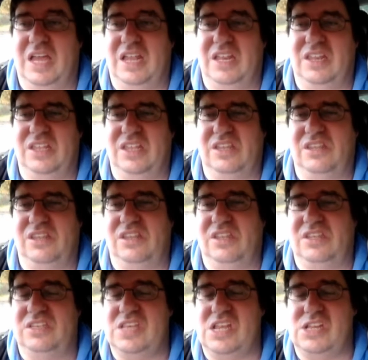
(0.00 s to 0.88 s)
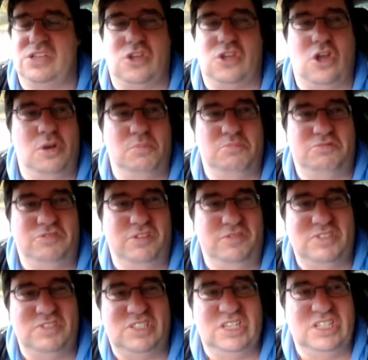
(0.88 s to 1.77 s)
They tend to call them
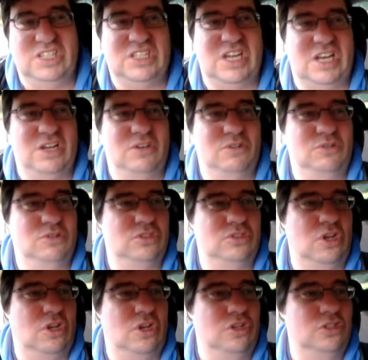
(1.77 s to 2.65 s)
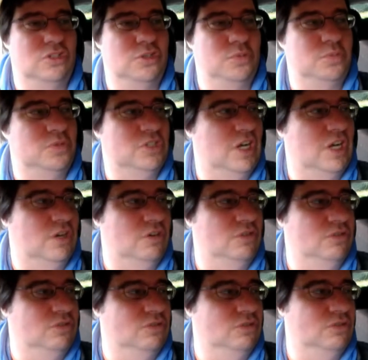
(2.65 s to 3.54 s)
privacy channels or sub
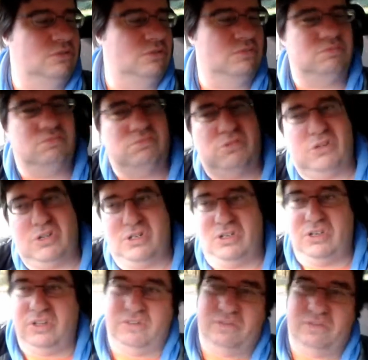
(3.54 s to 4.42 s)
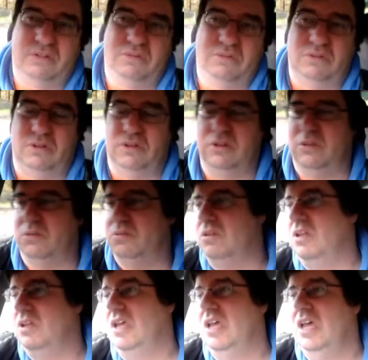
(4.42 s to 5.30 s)
channels, one or the other,